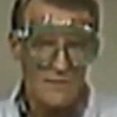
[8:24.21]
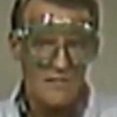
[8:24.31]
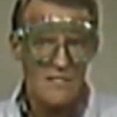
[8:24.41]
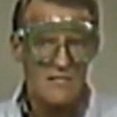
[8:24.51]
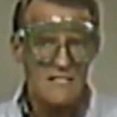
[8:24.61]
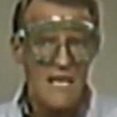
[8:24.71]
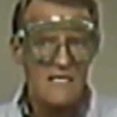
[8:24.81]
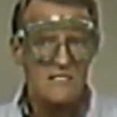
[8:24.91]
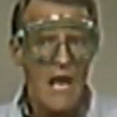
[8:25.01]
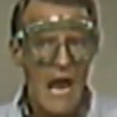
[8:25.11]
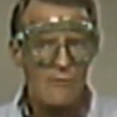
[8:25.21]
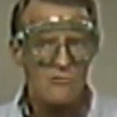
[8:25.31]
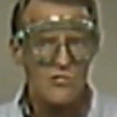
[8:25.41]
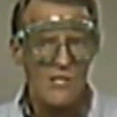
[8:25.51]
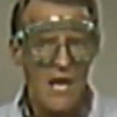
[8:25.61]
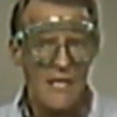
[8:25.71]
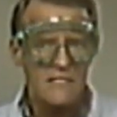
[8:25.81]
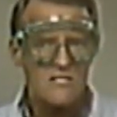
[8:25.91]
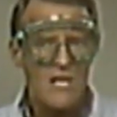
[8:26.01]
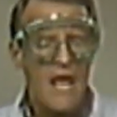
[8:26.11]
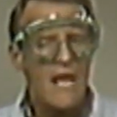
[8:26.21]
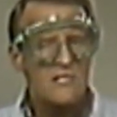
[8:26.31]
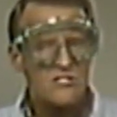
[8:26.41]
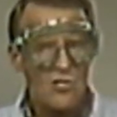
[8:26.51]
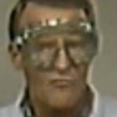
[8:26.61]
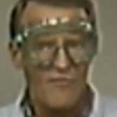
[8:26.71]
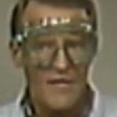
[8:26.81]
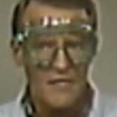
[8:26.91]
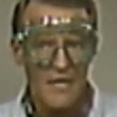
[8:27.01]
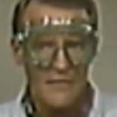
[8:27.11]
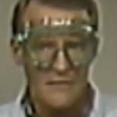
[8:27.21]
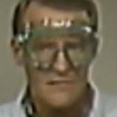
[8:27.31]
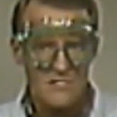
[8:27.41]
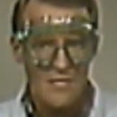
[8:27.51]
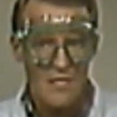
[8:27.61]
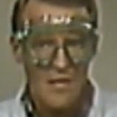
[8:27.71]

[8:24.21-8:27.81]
that contains hydrogen ions and sulfate ions.